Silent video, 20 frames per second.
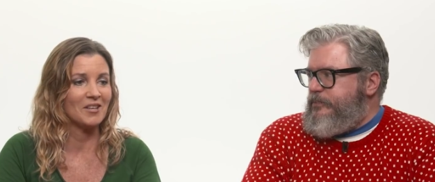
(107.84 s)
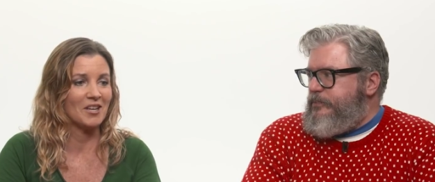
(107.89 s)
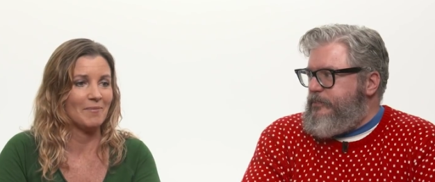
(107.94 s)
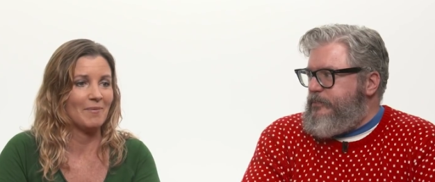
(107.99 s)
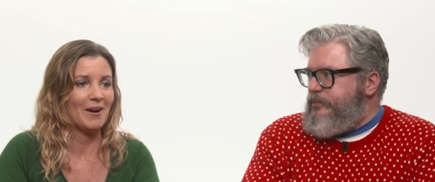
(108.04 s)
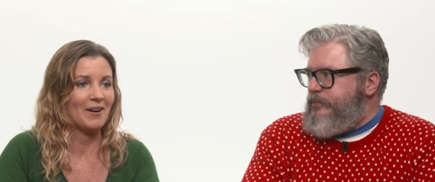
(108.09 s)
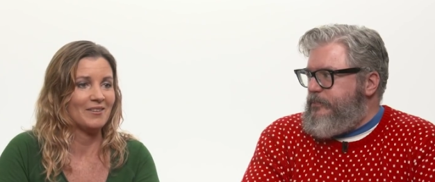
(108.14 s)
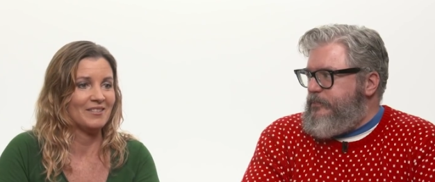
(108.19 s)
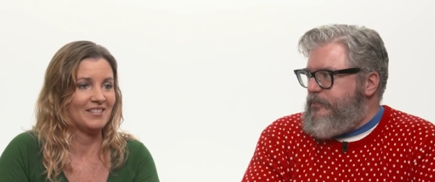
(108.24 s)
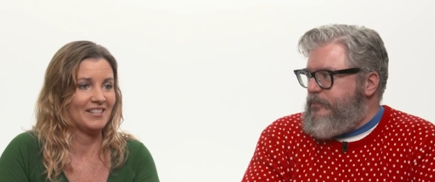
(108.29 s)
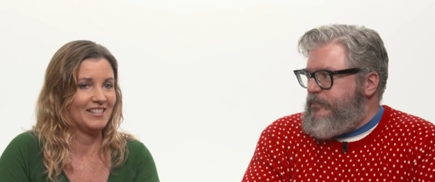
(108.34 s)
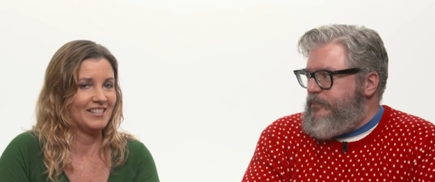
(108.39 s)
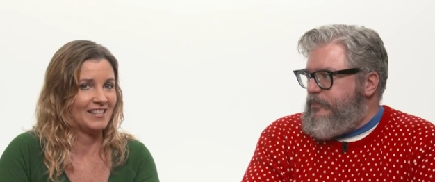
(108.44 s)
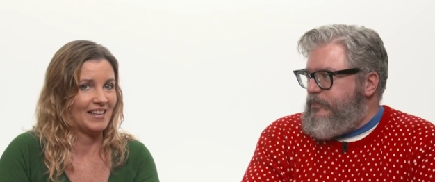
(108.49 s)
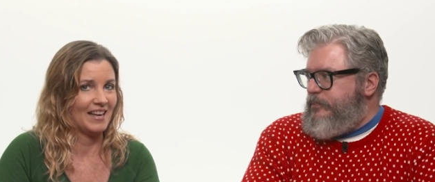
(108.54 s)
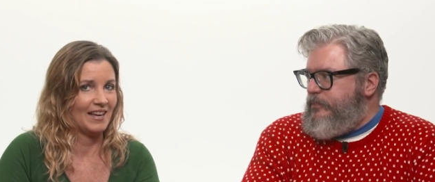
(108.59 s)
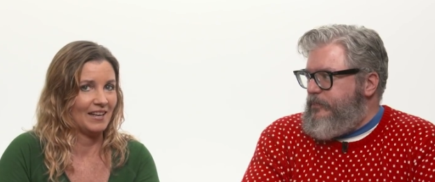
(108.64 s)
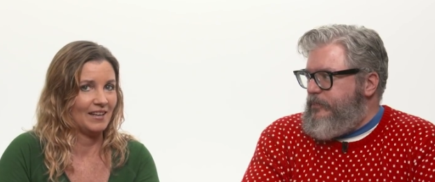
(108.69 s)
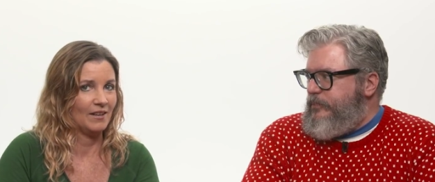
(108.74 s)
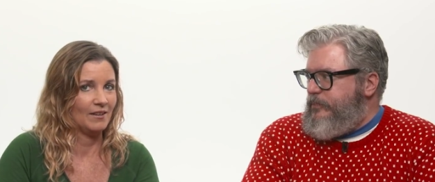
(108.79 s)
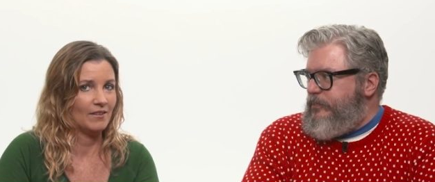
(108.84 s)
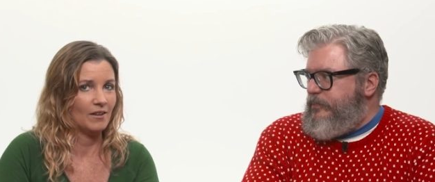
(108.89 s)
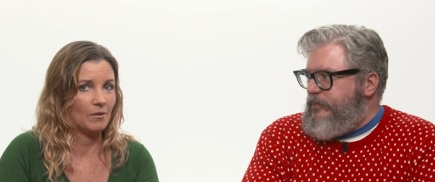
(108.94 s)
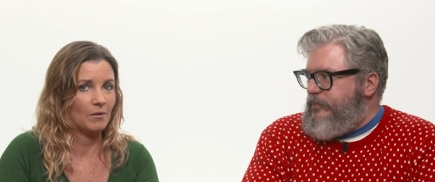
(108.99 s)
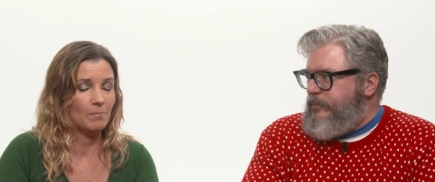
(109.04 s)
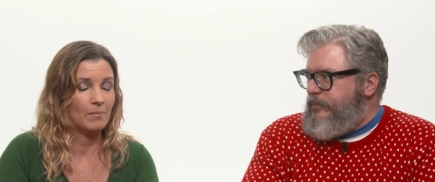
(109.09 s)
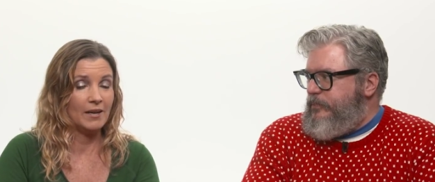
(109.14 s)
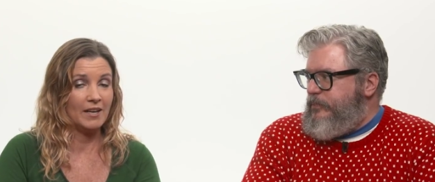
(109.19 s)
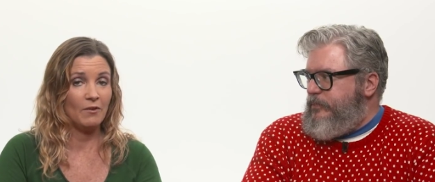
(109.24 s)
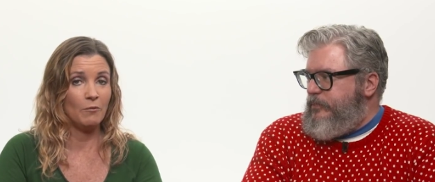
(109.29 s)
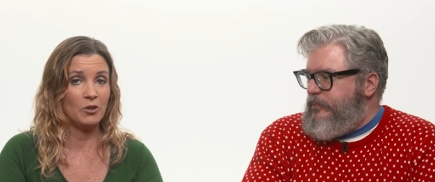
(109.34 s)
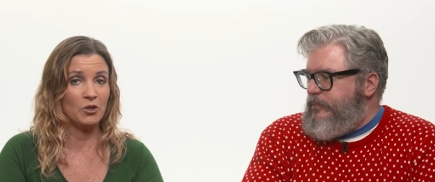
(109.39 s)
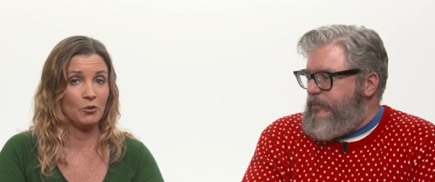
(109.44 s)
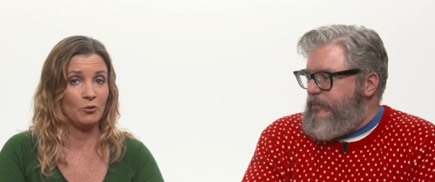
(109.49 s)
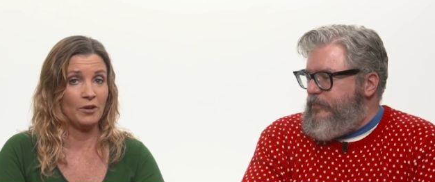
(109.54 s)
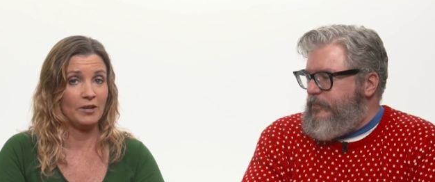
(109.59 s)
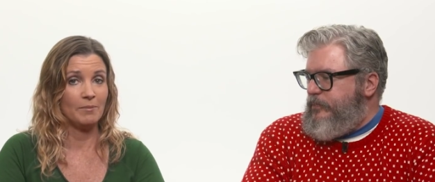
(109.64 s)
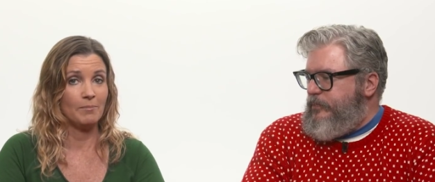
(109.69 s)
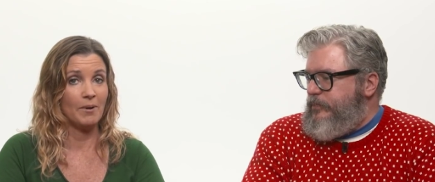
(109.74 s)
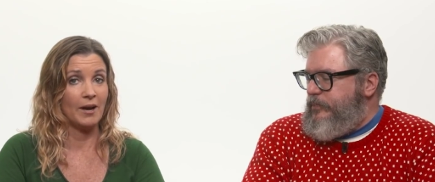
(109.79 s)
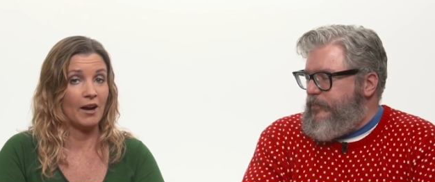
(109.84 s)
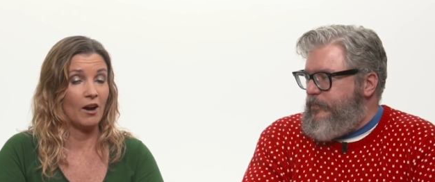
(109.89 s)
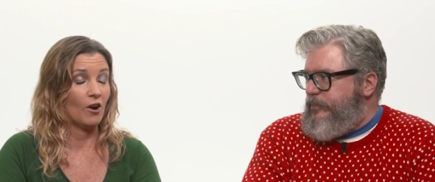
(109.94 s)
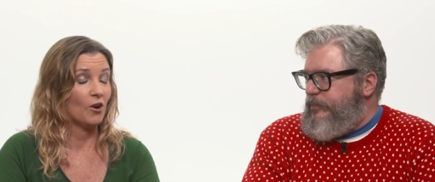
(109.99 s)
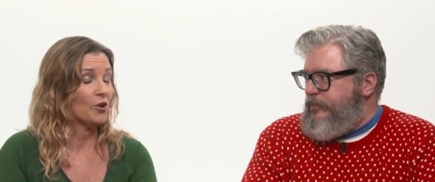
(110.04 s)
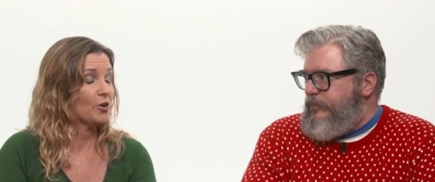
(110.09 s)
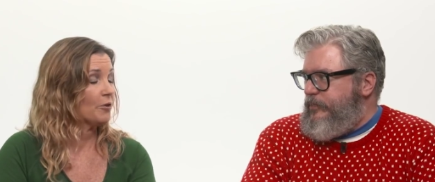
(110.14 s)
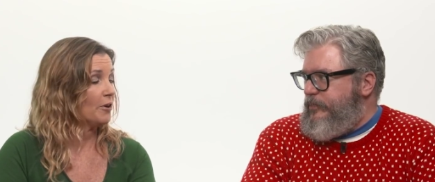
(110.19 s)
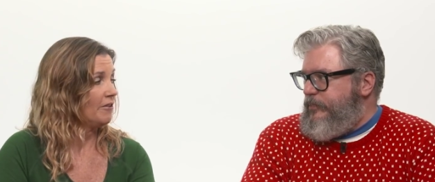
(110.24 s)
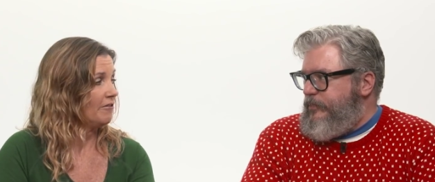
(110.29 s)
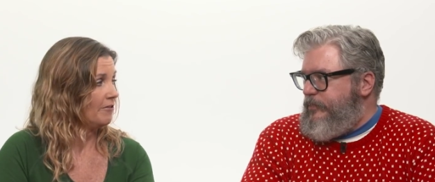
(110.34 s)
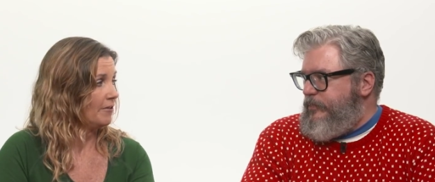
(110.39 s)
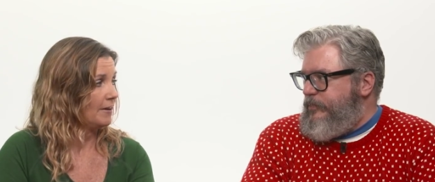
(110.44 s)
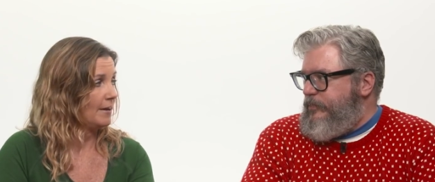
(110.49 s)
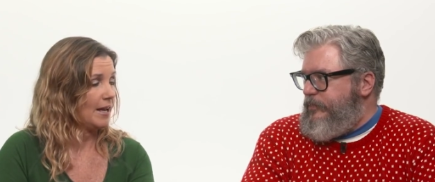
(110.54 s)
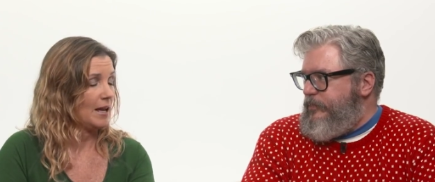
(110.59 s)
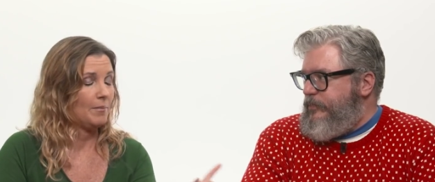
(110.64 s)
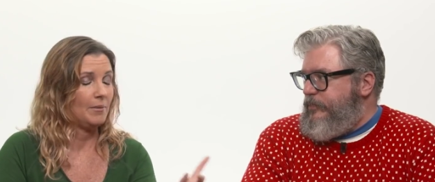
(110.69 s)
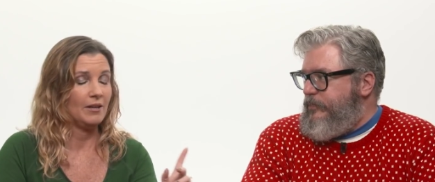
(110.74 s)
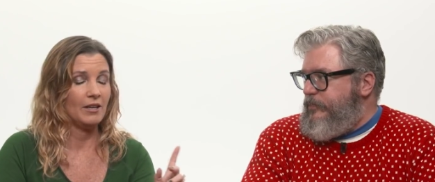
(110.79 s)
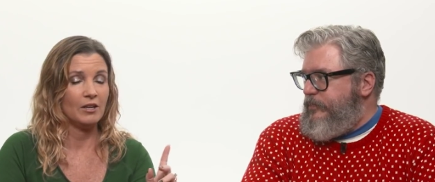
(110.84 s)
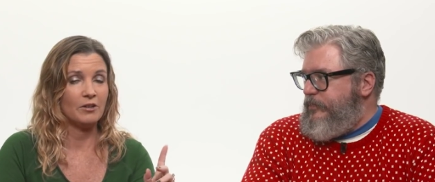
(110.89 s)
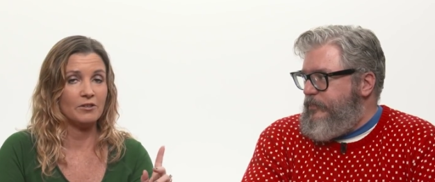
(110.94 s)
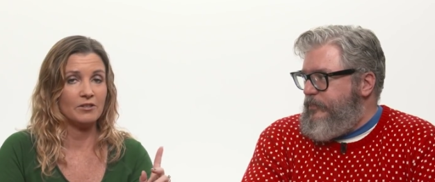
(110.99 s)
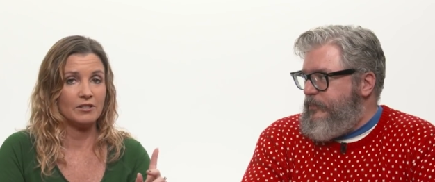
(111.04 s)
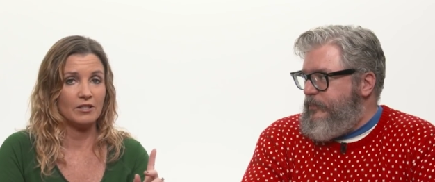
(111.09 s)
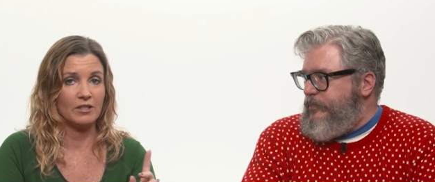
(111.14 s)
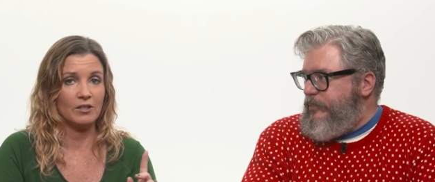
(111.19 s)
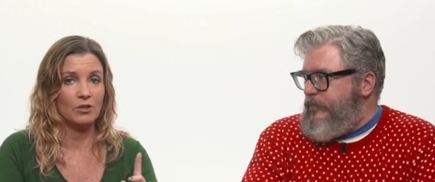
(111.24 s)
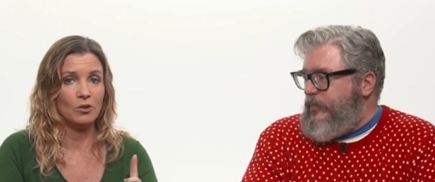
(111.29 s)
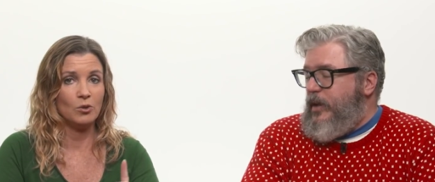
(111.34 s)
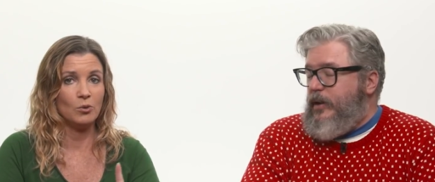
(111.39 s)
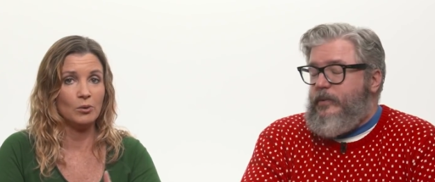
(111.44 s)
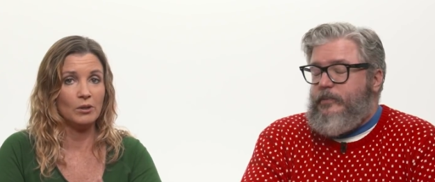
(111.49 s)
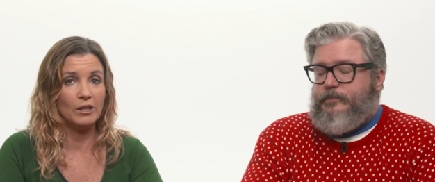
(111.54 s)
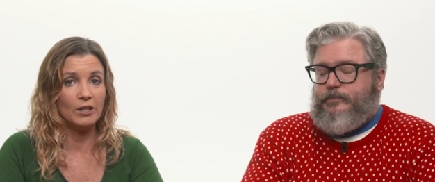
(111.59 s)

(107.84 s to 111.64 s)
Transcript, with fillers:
Speaker 1: have come out since then many of which were written by our great friend Amy Nicholson who yeah.